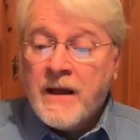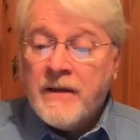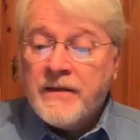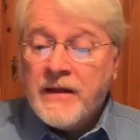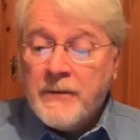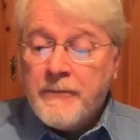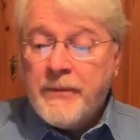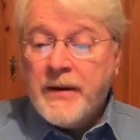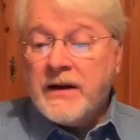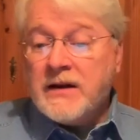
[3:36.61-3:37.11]

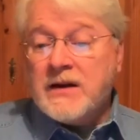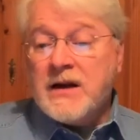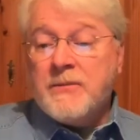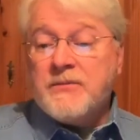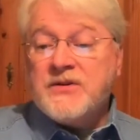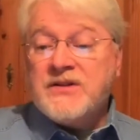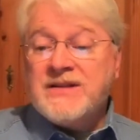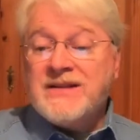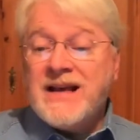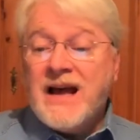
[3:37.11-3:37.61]
They picked up
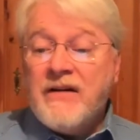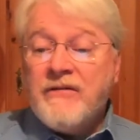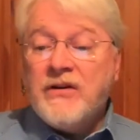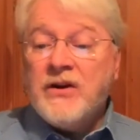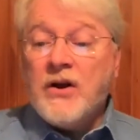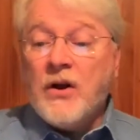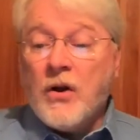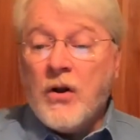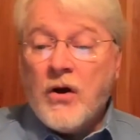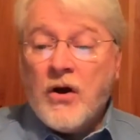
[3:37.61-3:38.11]

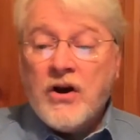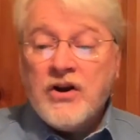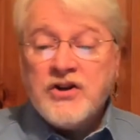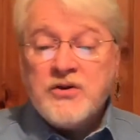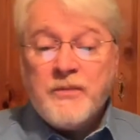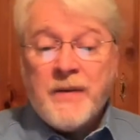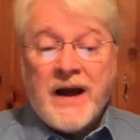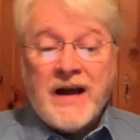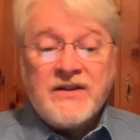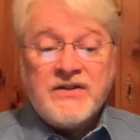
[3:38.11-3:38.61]
seven
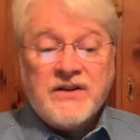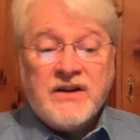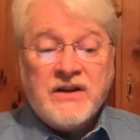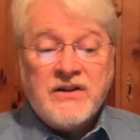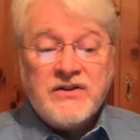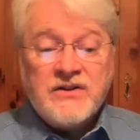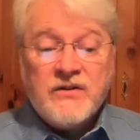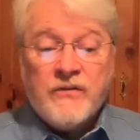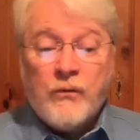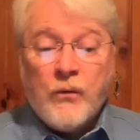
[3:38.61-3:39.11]
large
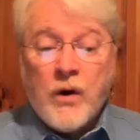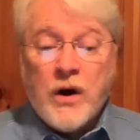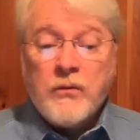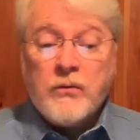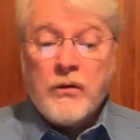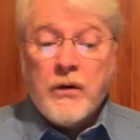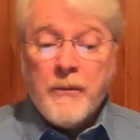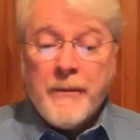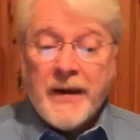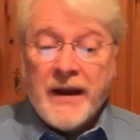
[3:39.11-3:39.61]
baskets of what
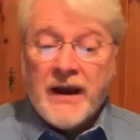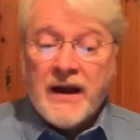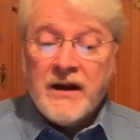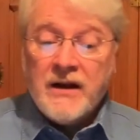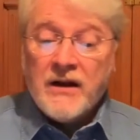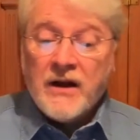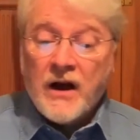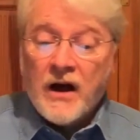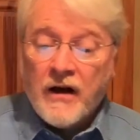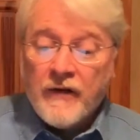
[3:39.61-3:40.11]

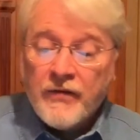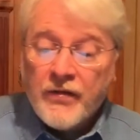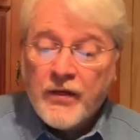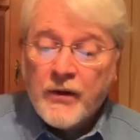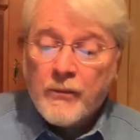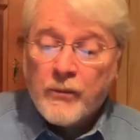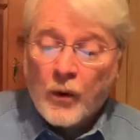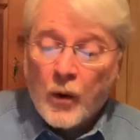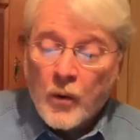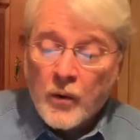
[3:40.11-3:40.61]
remained of the
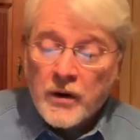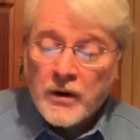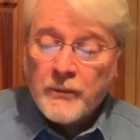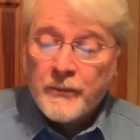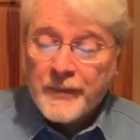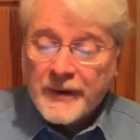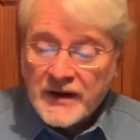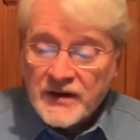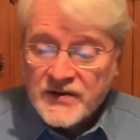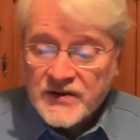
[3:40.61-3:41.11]
broken
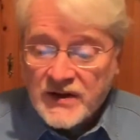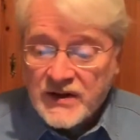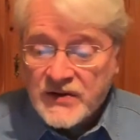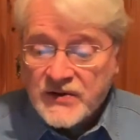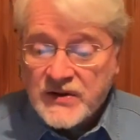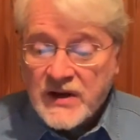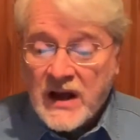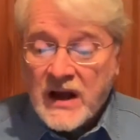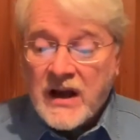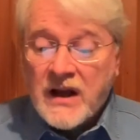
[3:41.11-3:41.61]

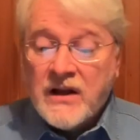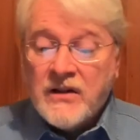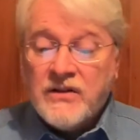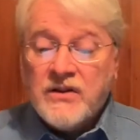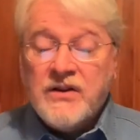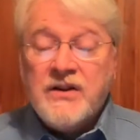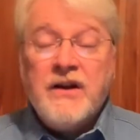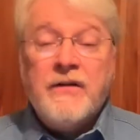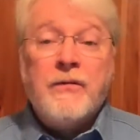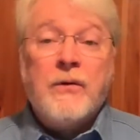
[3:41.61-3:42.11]
pieces.
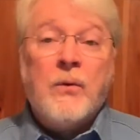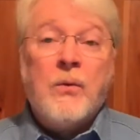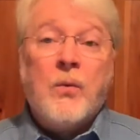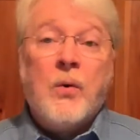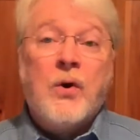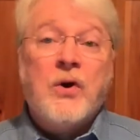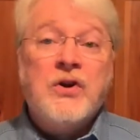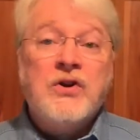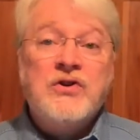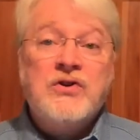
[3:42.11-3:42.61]
The different
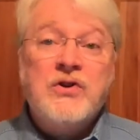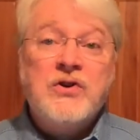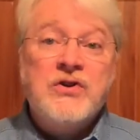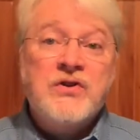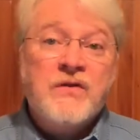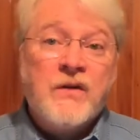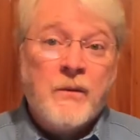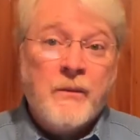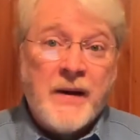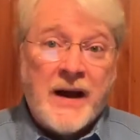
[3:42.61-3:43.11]
word is used
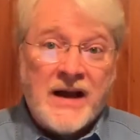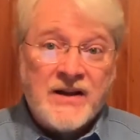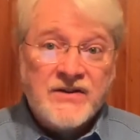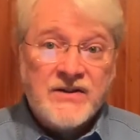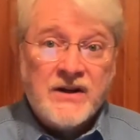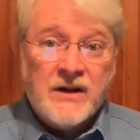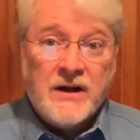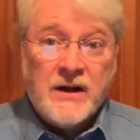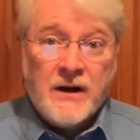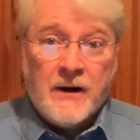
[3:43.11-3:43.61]
for
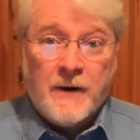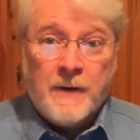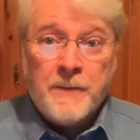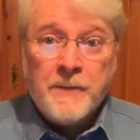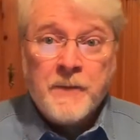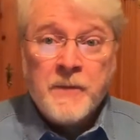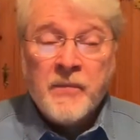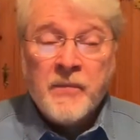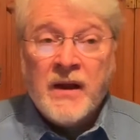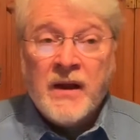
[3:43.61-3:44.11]
basket here
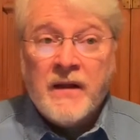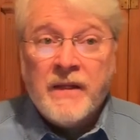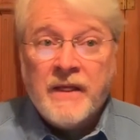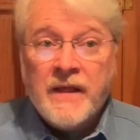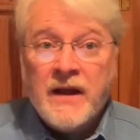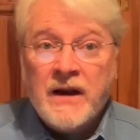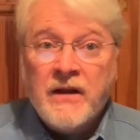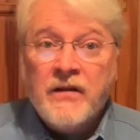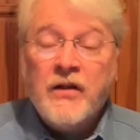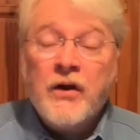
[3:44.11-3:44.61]

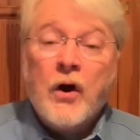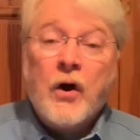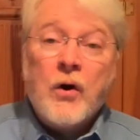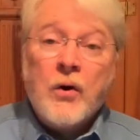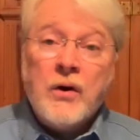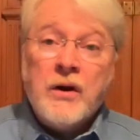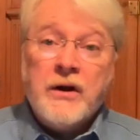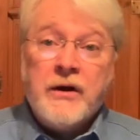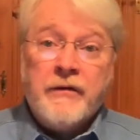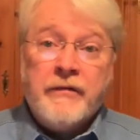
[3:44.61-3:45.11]
than in the
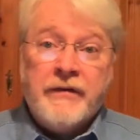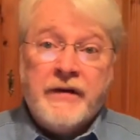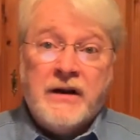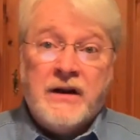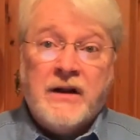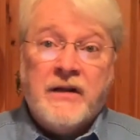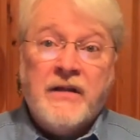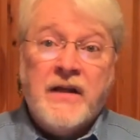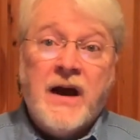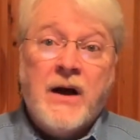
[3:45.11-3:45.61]
earlier
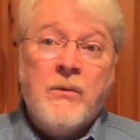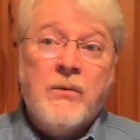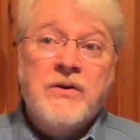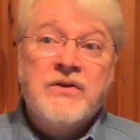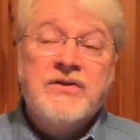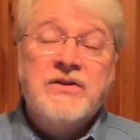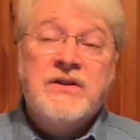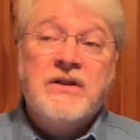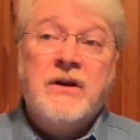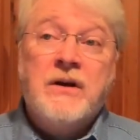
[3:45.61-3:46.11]
feeding. That
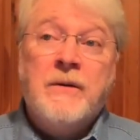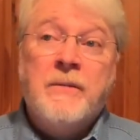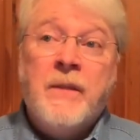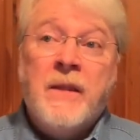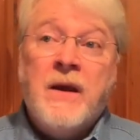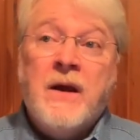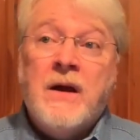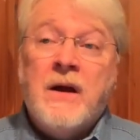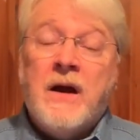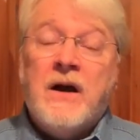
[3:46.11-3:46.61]
was the
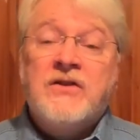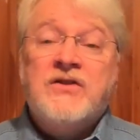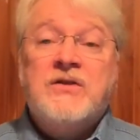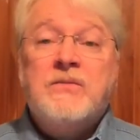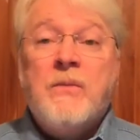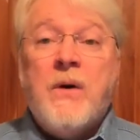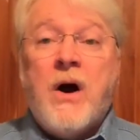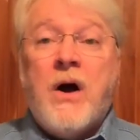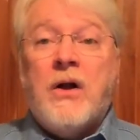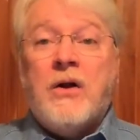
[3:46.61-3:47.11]
a
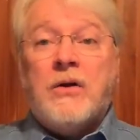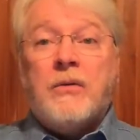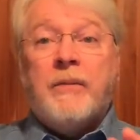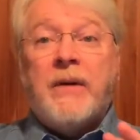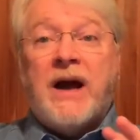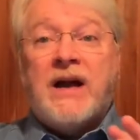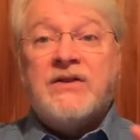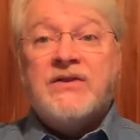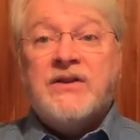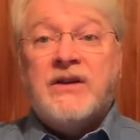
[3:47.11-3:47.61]
smaller
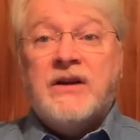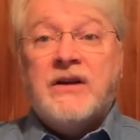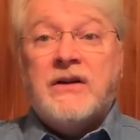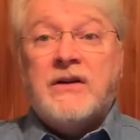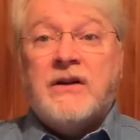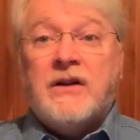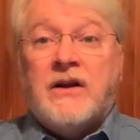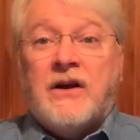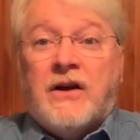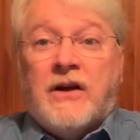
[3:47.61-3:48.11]

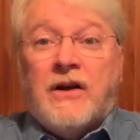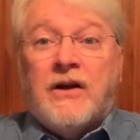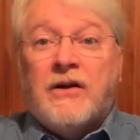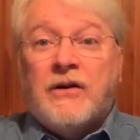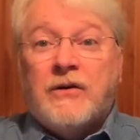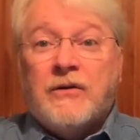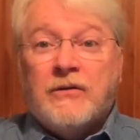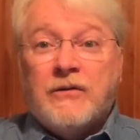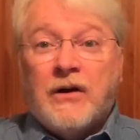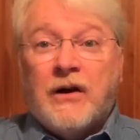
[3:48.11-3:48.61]
basket uh,
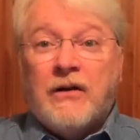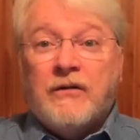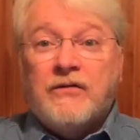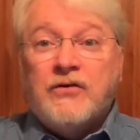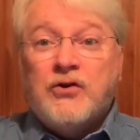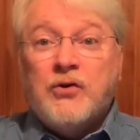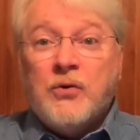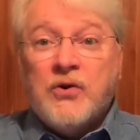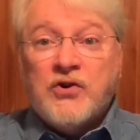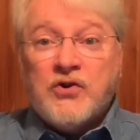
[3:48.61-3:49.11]
of
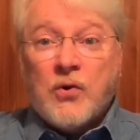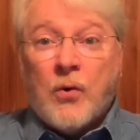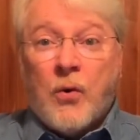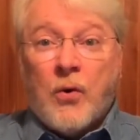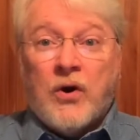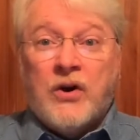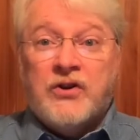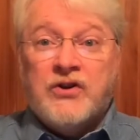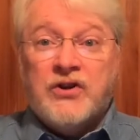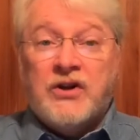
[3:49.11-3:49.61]
Jewish
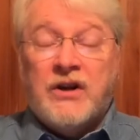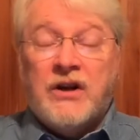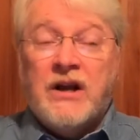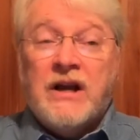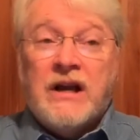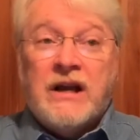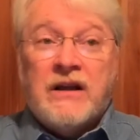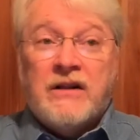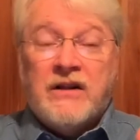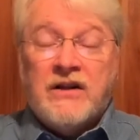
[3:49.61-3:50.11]
origin.
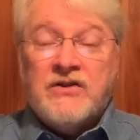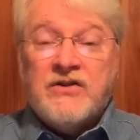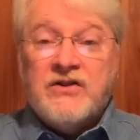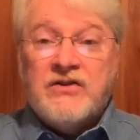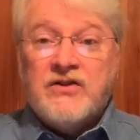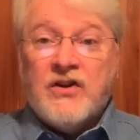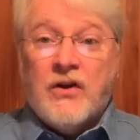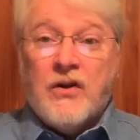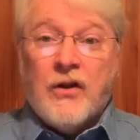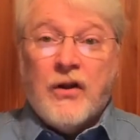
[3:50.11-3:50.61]
This
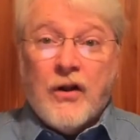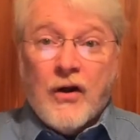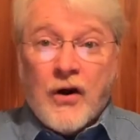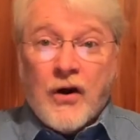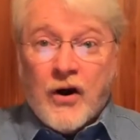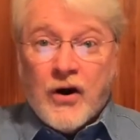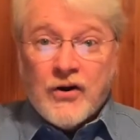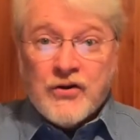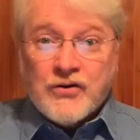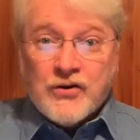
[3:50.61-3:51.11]
is a
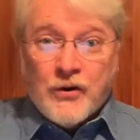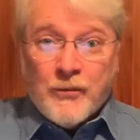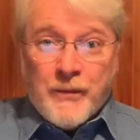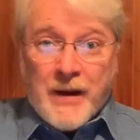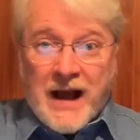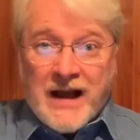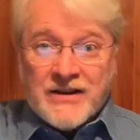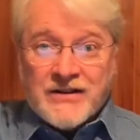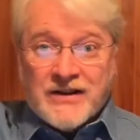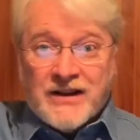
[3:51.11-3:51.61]
larger
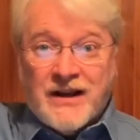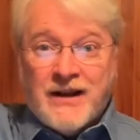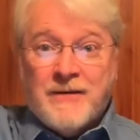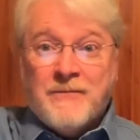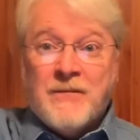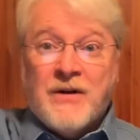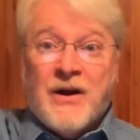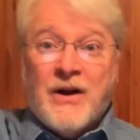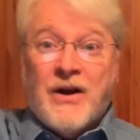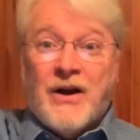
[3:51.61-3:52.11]
basket
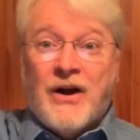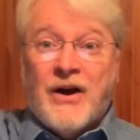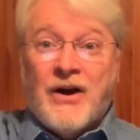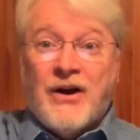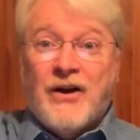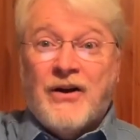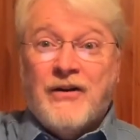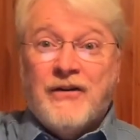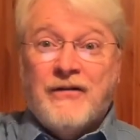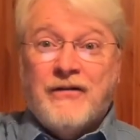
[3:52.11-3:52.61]

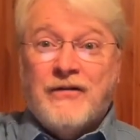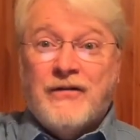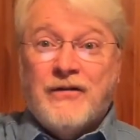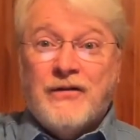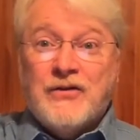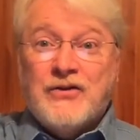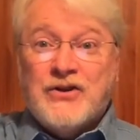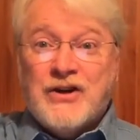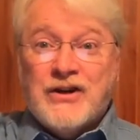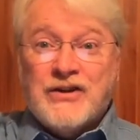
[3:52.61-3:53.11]
of
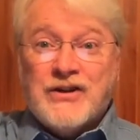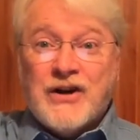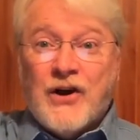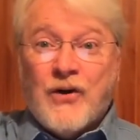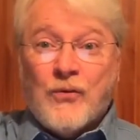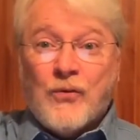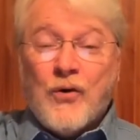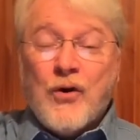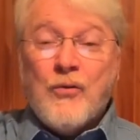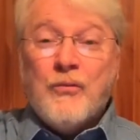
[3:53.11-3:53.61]
Gentile
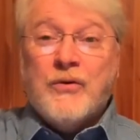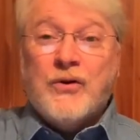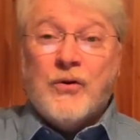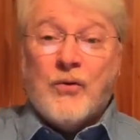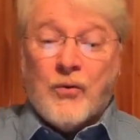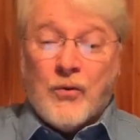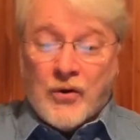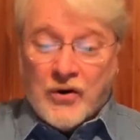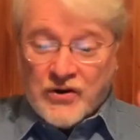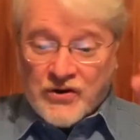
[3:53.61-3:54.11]
Roman
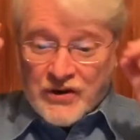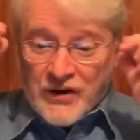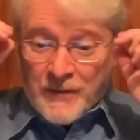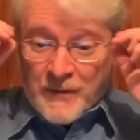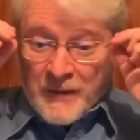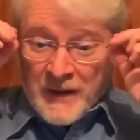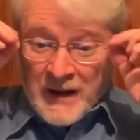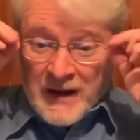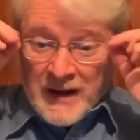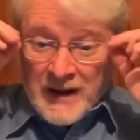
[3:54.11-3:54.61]
origin
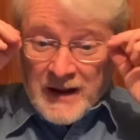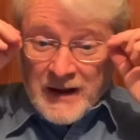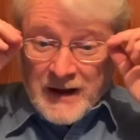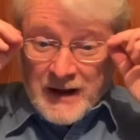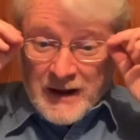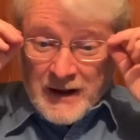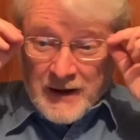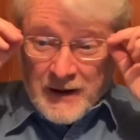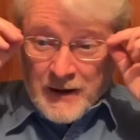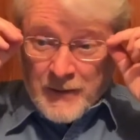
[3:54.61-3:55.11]

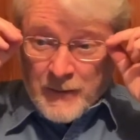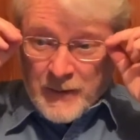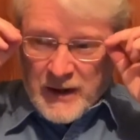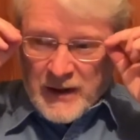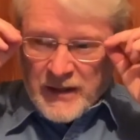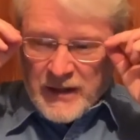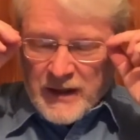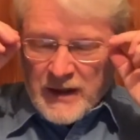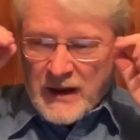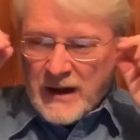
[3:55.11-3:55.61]
um, I
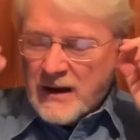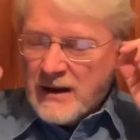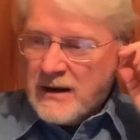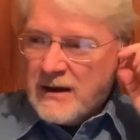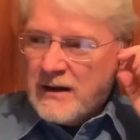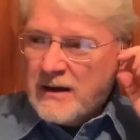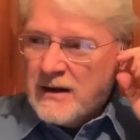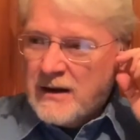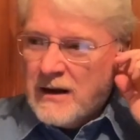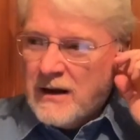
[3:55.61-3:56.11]
think,
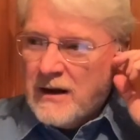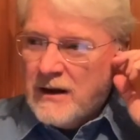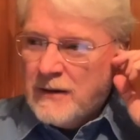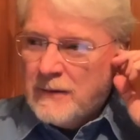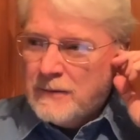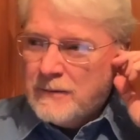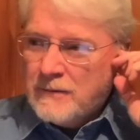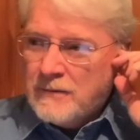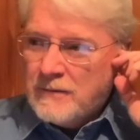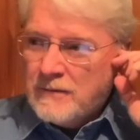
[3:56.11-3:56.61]

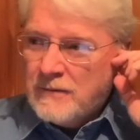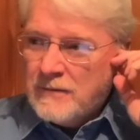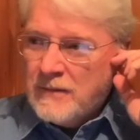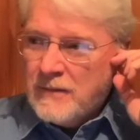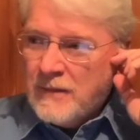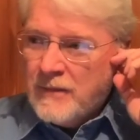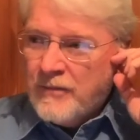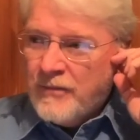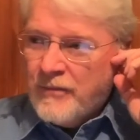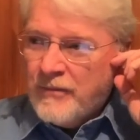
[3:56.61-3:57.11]
um,
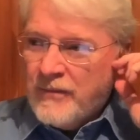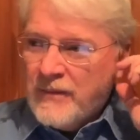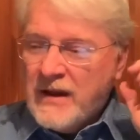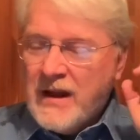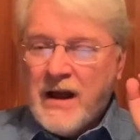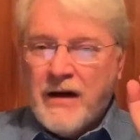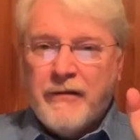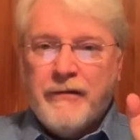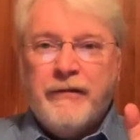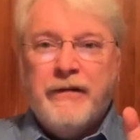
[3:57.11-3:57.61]

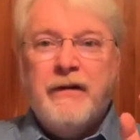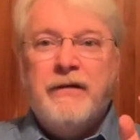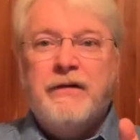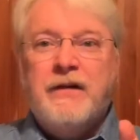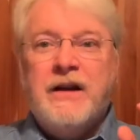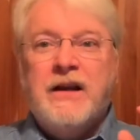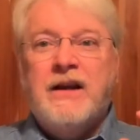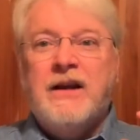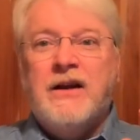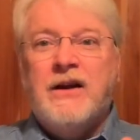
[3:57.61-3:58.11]
yeah,
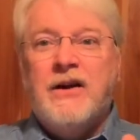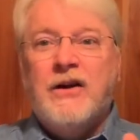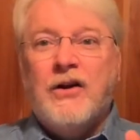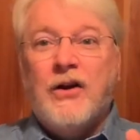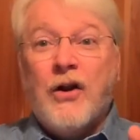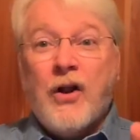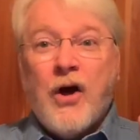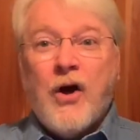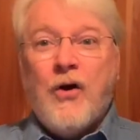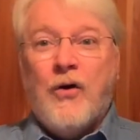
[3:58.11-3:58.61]
50
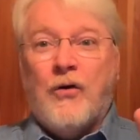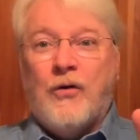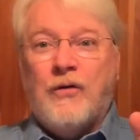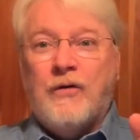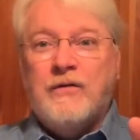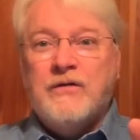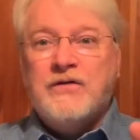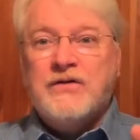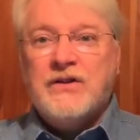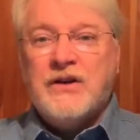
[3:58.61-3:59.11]

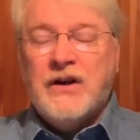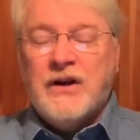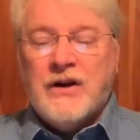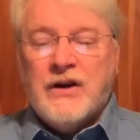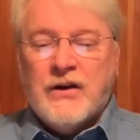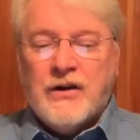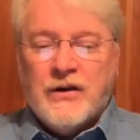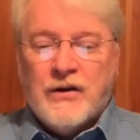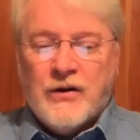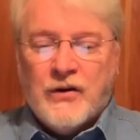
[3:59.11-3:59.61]
loaves
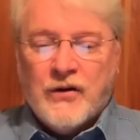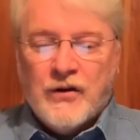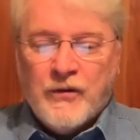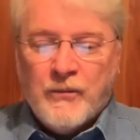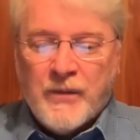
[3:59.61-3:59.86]
could have